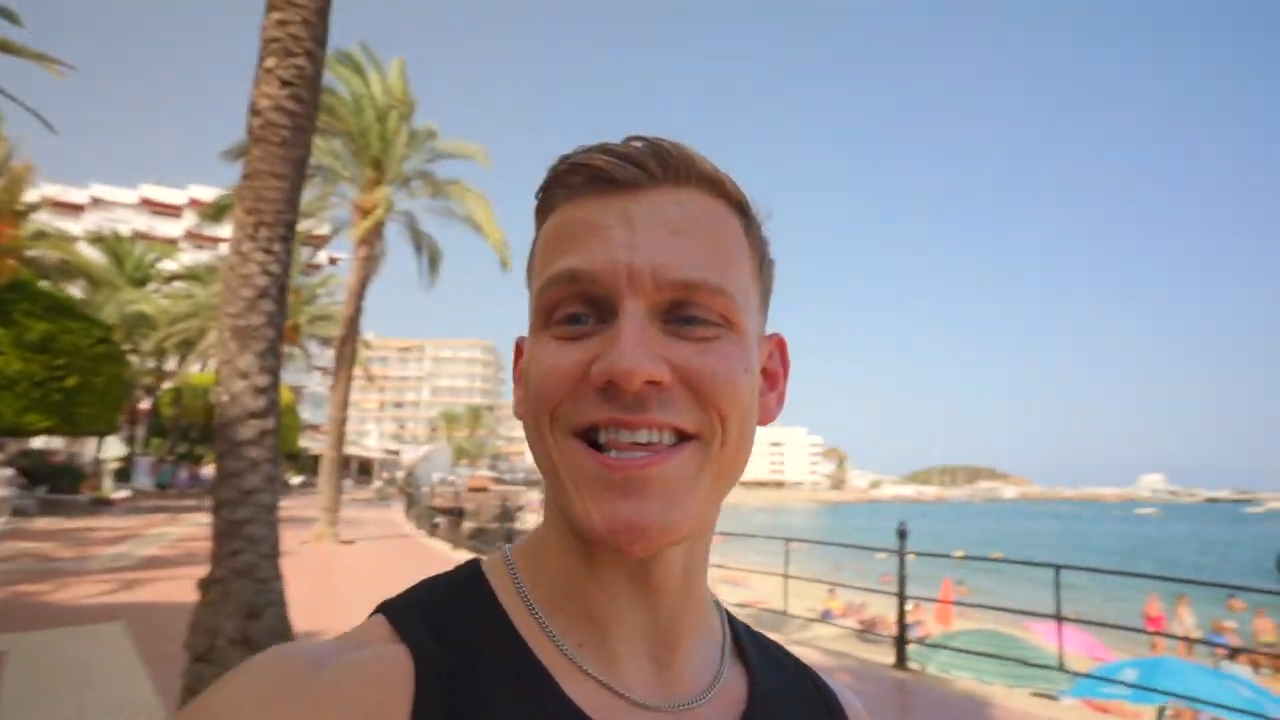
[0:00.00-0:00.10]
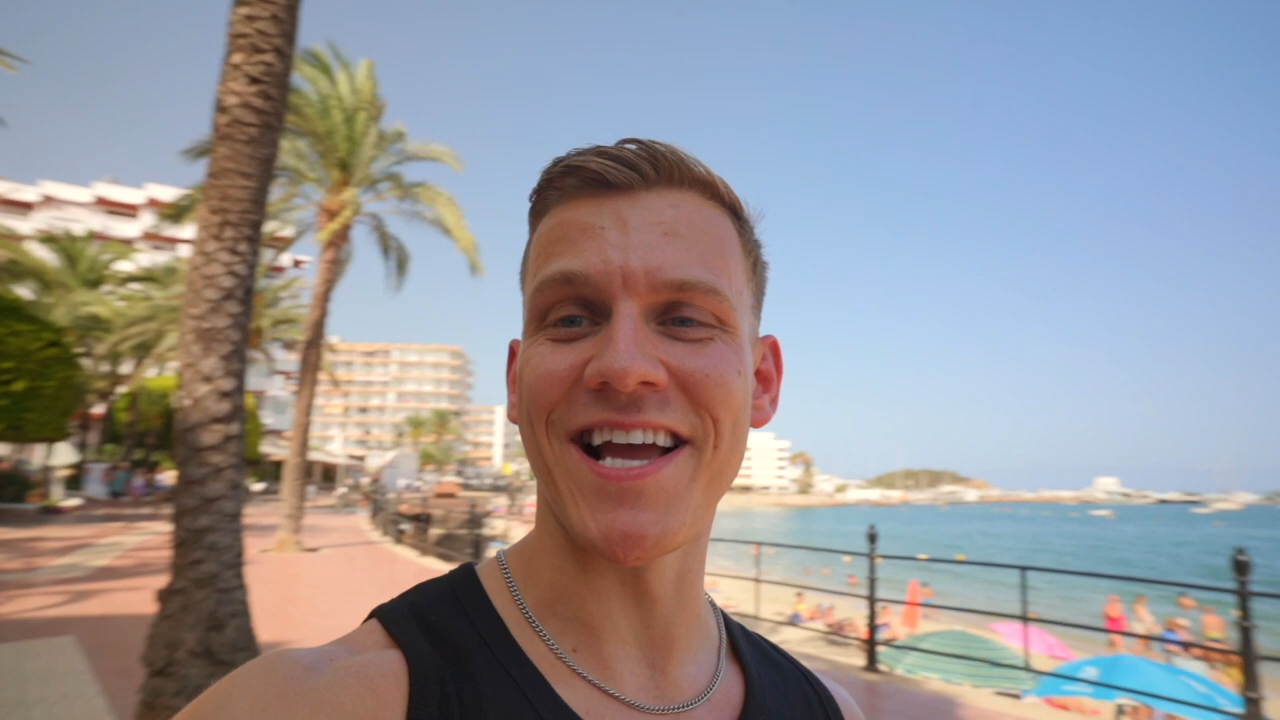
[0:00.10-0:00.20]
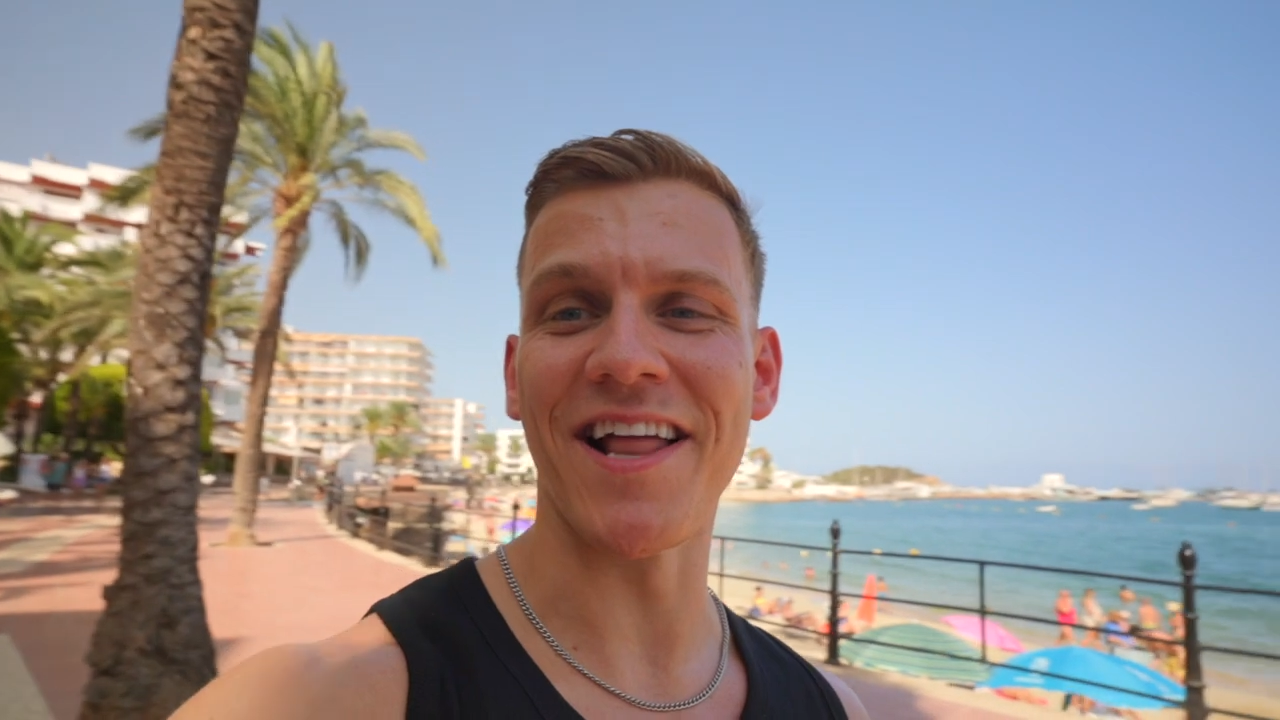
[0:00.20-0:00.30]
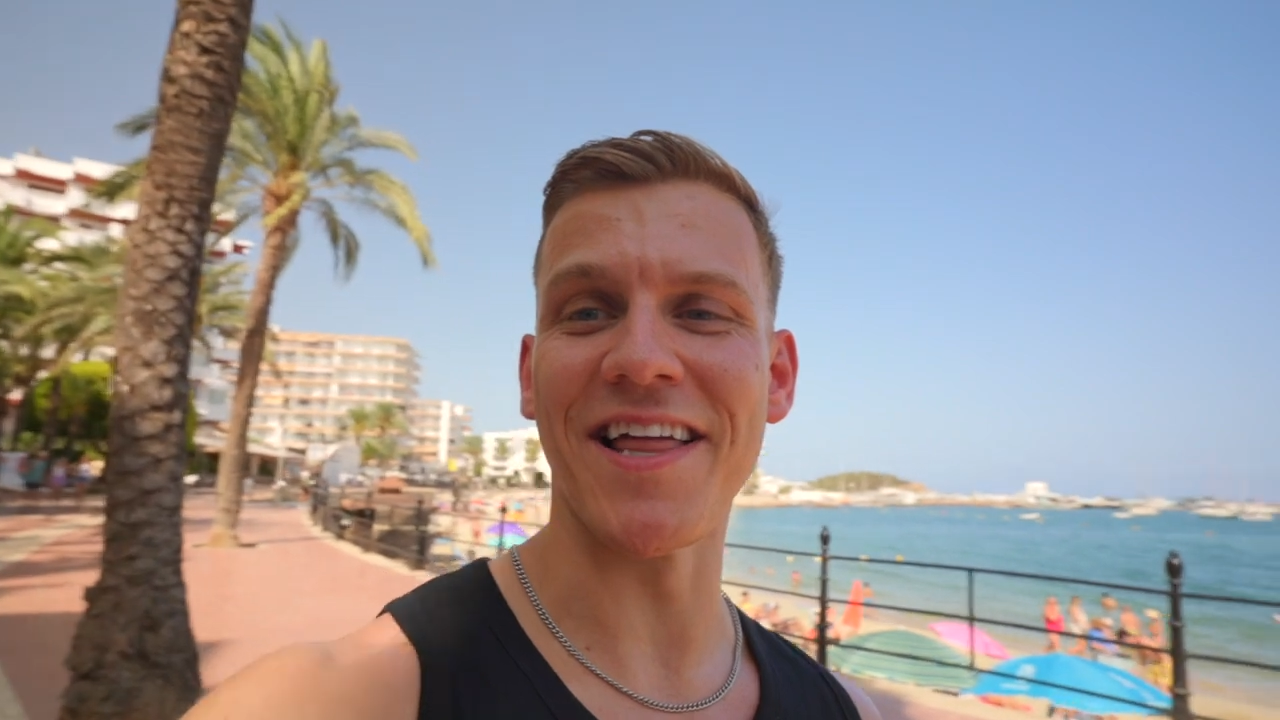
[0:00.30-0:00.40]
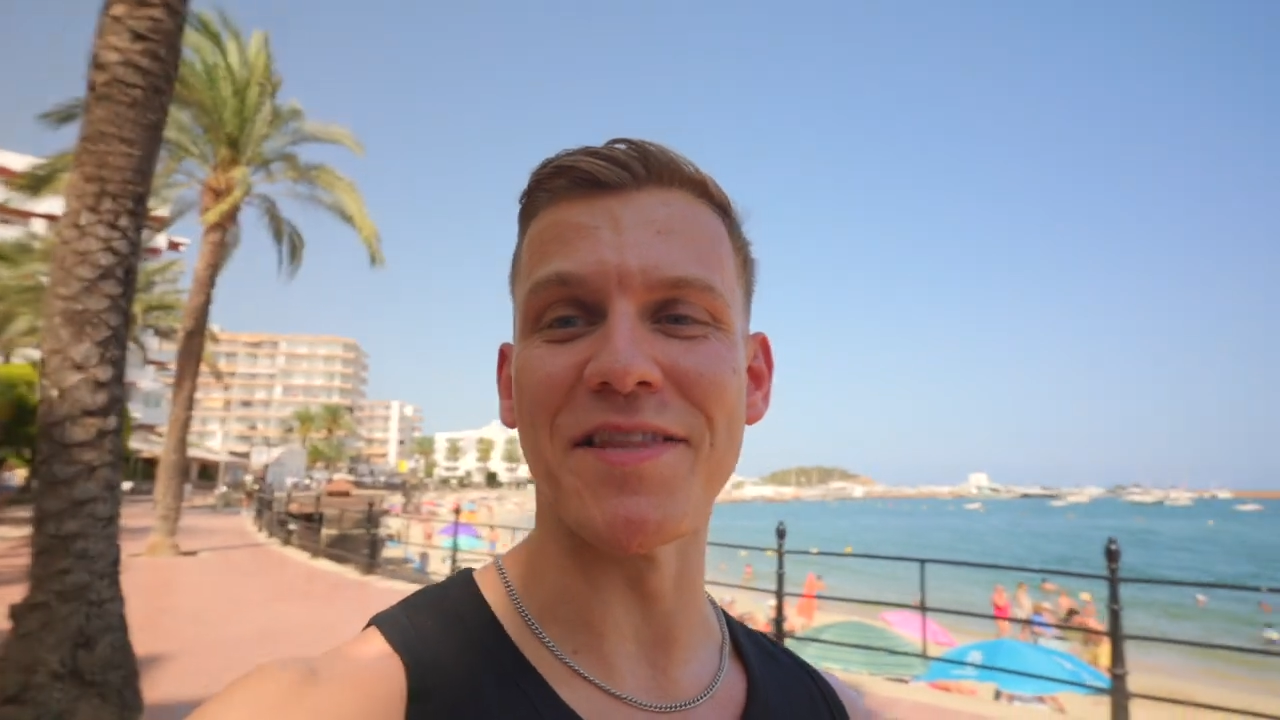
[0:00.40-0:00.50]

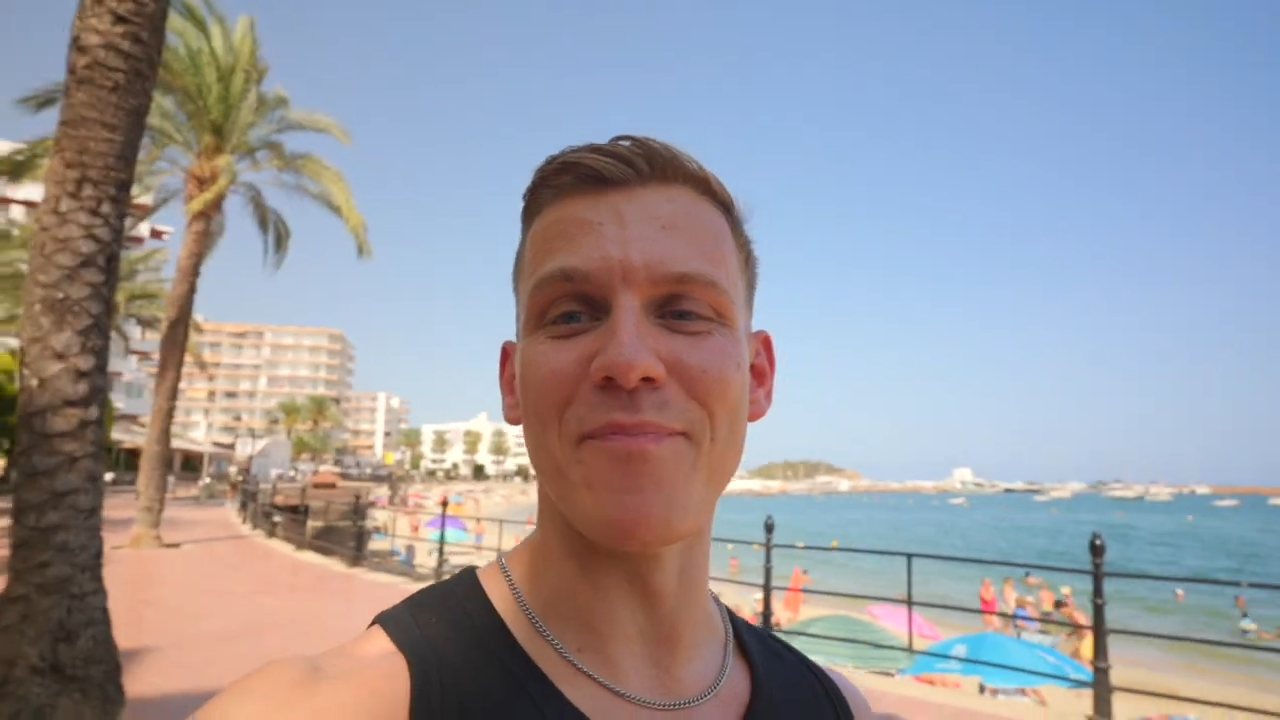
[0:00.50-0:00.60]
kind of like the